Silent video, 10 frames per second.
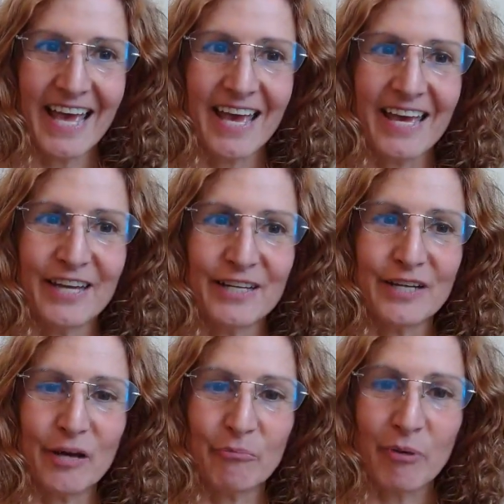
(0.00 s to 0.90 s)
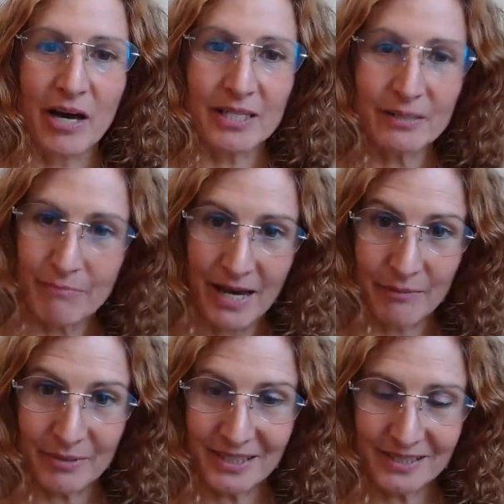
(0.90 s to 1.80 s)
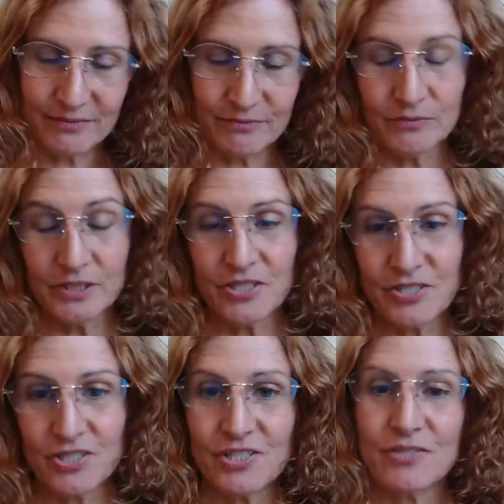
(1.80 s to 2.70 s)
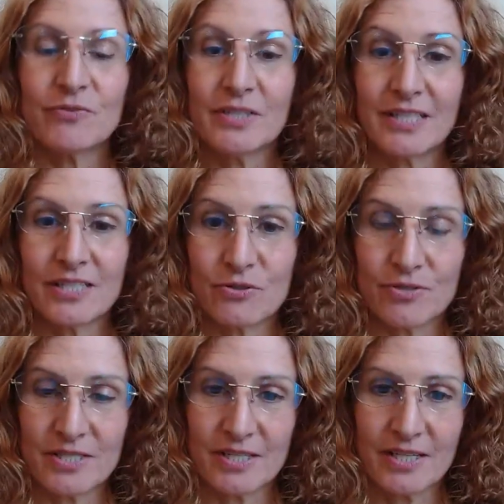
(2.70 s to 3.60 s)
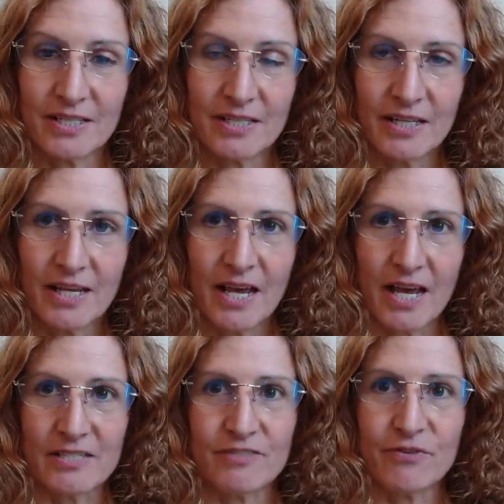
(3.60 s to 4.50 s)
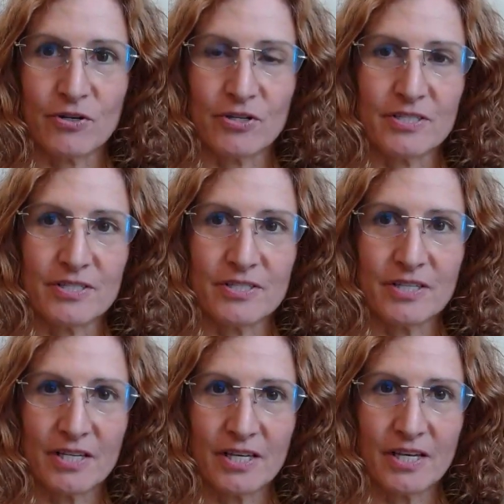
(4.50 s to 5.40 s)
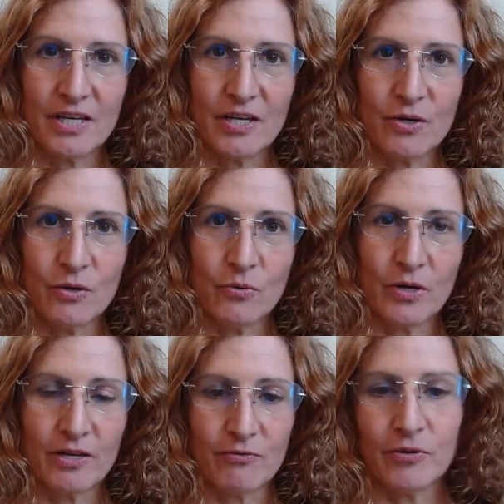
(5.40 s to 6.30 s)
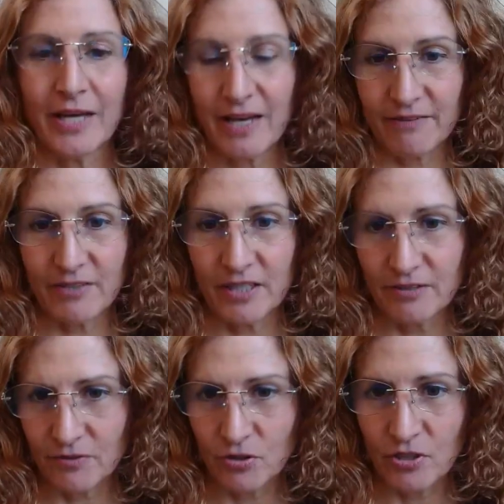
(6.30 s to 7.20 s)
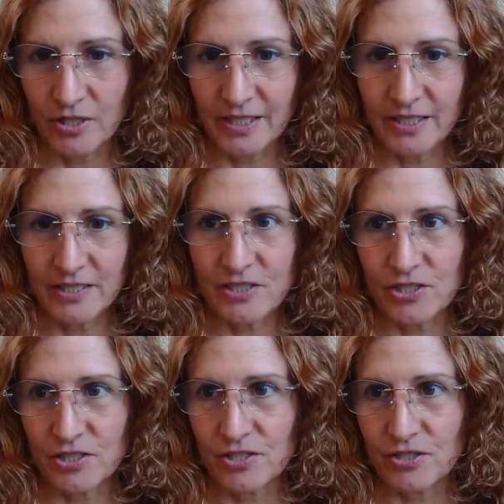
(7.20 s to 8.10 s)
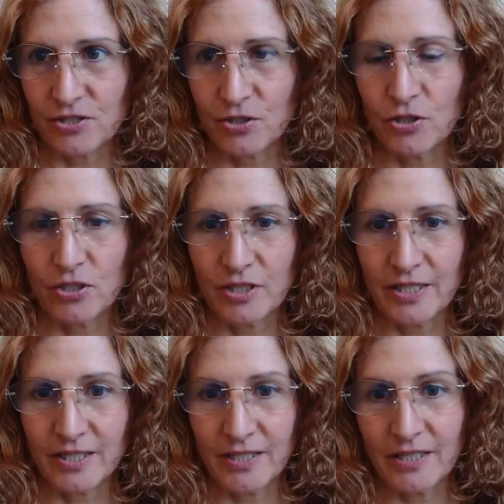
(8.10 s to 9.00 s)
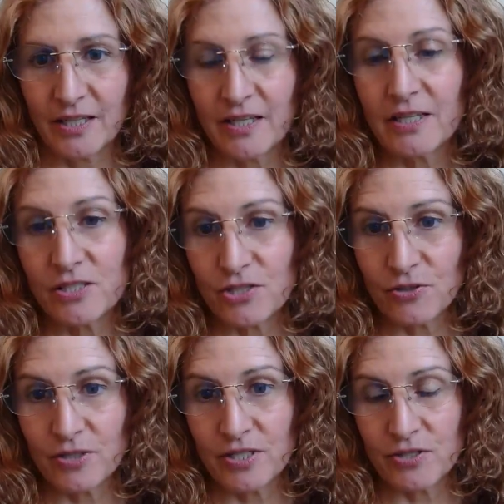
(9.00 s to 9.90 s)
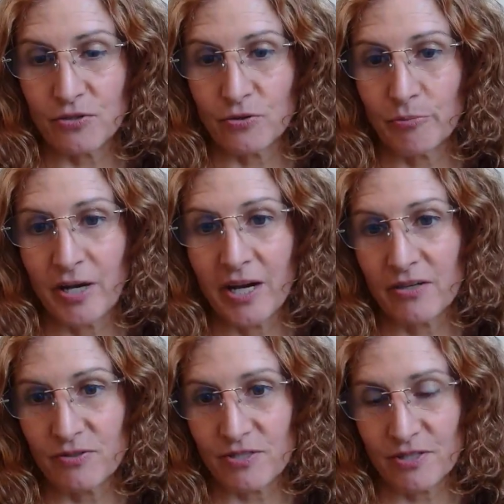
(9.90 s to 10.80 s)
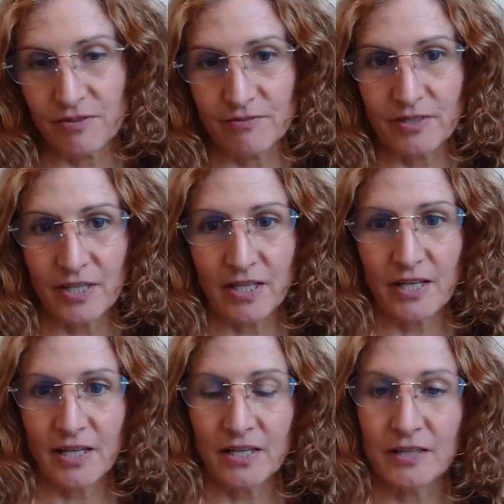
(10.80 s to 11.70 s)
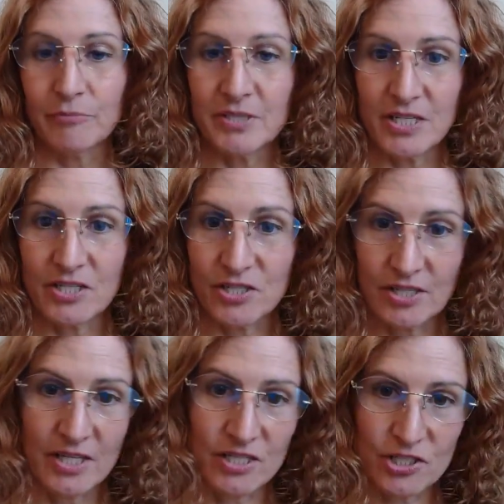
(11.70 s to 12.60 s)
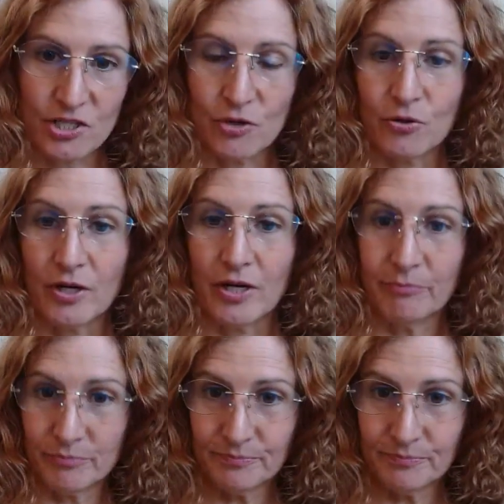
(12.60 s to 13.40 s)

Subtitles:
And a body mapping, which is just really interesting as far as if we have kind of chronic conditions or chronic injuries or patterns of limitation that show up,